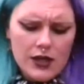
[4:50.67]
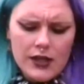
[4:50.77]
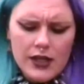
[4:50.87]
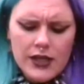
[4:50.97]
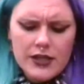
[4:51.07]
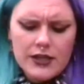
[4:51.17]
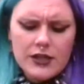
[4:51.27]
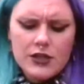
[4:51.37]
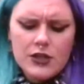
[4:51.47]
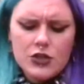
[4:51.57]

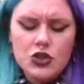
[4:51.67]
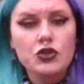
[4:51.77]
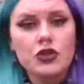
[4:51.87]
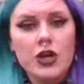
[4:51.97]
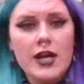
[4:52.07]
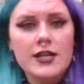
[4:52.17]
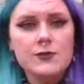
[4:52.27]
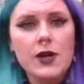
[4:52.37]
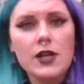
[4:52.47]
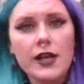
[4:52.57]
In junior high as
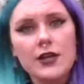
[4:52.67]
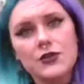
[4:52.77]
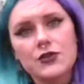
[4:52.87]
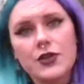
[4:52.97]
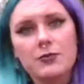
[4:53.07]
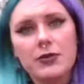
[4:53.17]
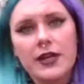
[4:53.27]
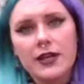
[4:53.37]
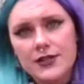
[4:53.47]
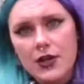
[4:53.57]
well, I also started
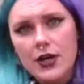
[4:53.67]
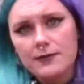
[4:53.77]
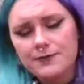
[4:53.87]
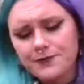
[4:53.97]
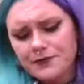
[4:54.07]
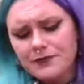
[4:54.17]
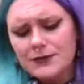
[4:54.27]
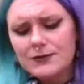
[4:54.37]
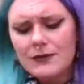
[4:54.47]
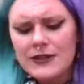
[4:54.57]
playing guitar.
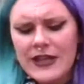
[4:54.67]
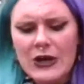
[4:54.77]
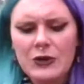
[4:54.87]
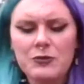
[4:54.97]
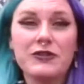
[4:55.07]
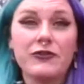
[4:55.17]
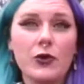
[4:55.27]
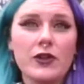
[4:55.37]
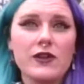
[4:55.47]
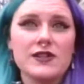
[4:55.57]
Now,
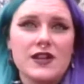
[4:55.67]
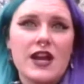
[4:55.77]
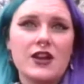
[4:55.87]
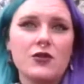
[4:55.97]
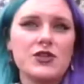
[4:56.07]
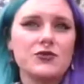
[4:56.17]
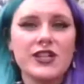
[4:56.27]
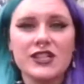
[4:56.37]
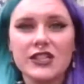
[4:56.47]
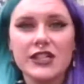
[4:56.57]
before this, I had always
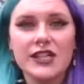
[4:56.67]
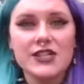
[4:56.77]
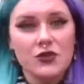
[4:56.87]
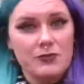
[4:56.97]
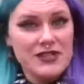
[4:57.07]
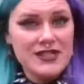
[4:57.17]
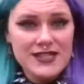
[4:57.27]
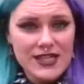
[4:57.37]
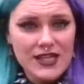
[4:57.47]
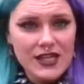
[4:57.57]
written lyrics or been
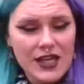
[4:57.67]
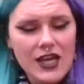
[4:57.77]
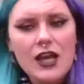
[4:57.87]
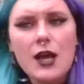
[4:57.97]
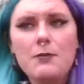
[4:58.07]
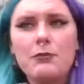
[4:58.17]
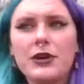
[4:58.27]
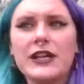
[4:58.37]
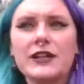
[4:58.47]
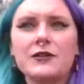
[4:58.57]
singing,
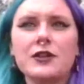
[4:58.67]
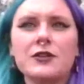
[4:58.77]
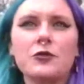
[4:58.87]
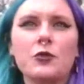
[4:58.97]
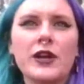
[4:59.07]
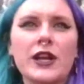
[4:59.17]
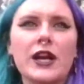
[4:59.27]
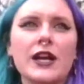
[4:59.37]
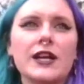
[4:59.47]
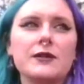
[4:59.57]
but when
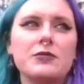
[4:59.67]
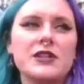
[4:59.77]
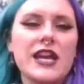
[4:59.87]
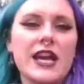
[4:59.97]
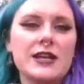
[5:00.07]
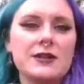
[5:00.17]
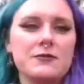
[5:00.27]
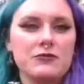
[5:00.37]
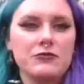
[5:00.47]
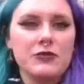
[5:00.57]
I began
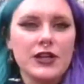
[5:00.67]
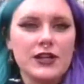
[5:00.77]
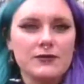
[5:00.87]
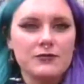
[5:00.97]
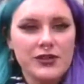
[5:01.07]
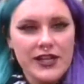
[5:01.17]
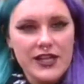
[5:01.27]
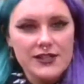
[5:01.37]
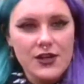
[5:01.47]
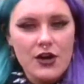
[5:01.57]
playing
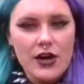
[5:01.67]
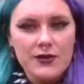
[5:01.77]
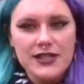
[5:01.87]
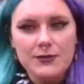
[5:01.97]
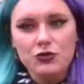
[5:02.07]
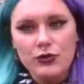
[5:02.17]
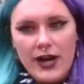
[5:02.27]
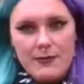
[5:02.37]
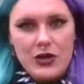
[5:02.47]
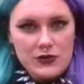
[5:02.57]
guitar, I was able to
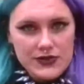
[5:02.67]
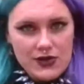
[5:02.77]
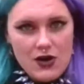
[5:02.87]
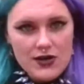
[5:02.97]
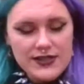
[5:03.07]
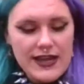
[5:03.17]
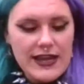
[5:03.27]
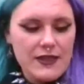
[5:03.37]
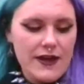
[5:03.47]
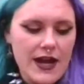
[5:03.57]
write my own songs,
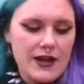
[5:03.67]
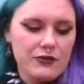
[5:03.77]
and that